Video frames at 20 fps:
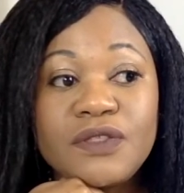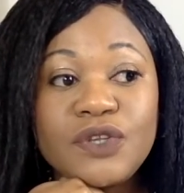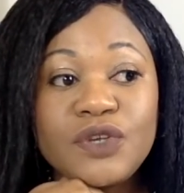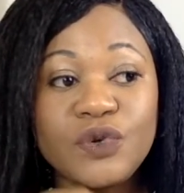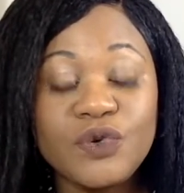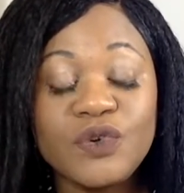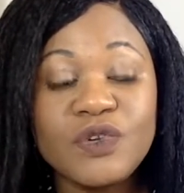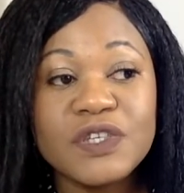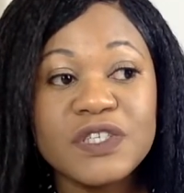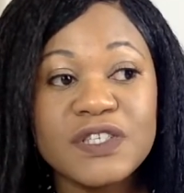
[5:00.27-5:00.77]

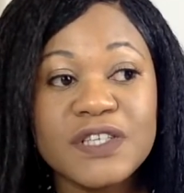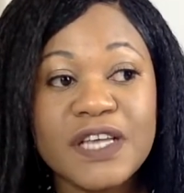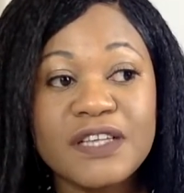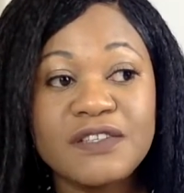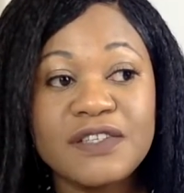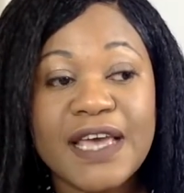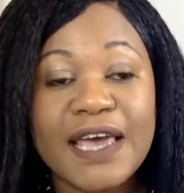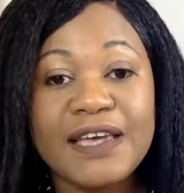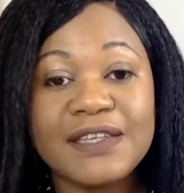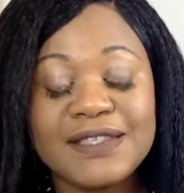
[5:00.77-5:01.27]
Google
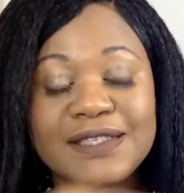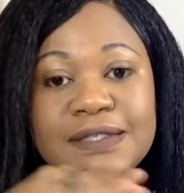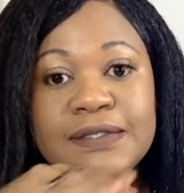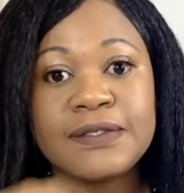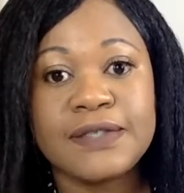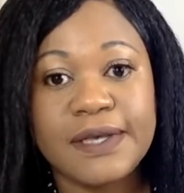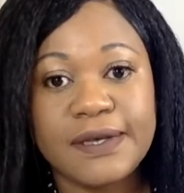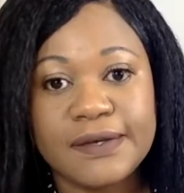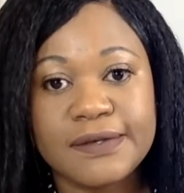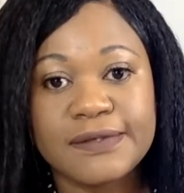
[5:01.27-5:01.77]
says
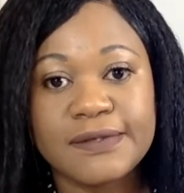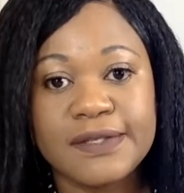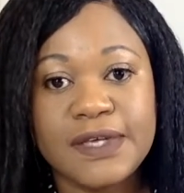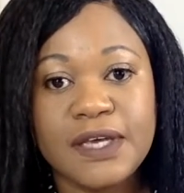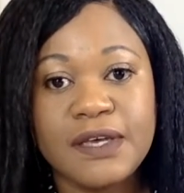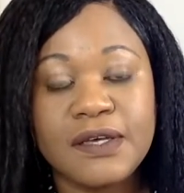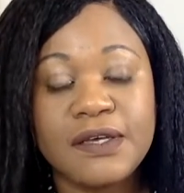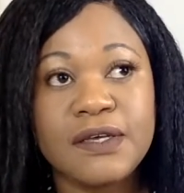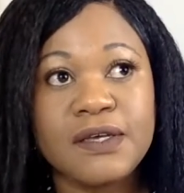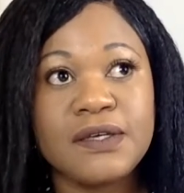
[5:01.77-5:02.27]
86.
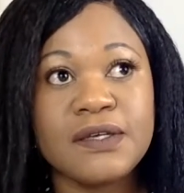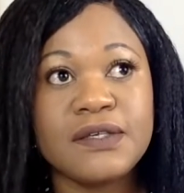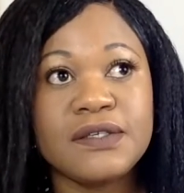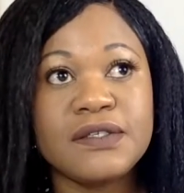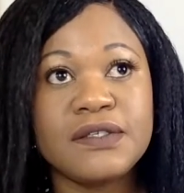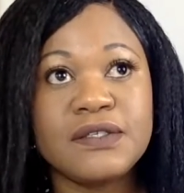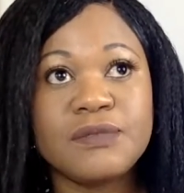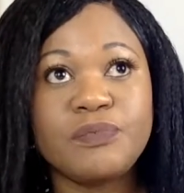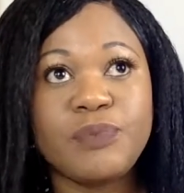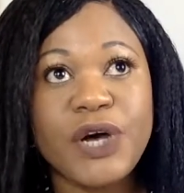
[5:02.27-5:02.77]
His